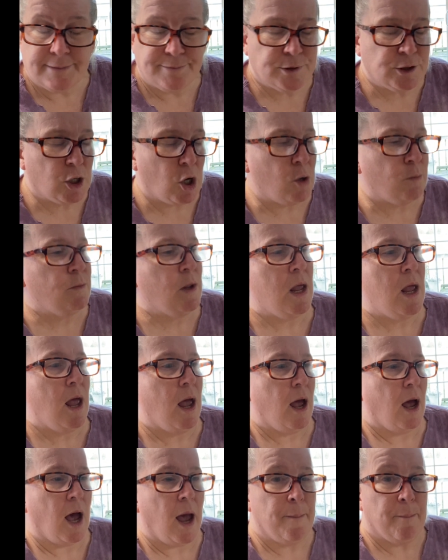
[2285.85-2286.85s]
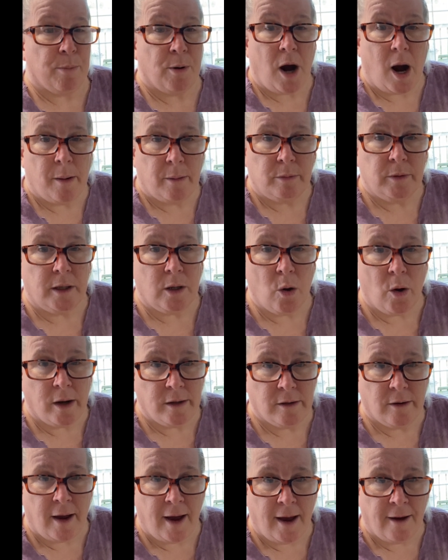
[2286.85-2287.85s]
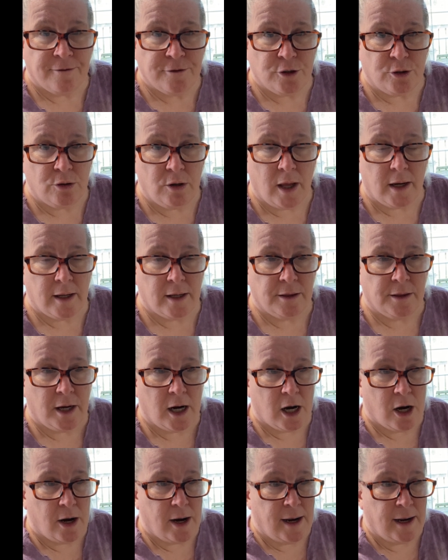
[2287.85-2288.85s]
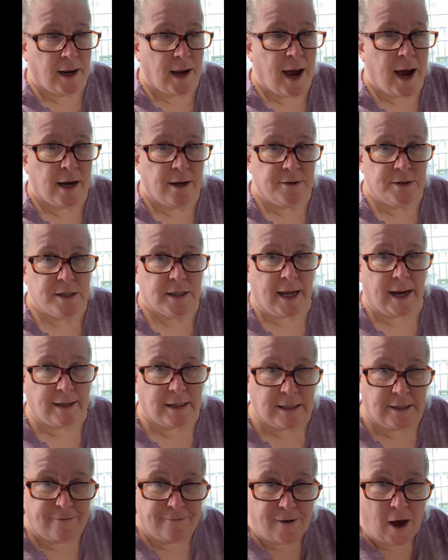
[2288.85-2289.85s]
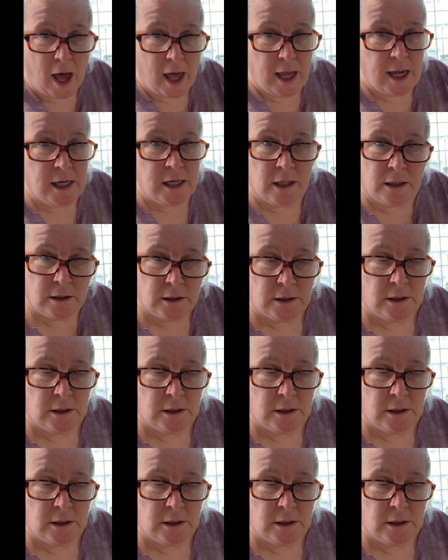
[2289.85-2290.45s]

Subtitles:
So I'm probably going to have to get in there and kind of just like divide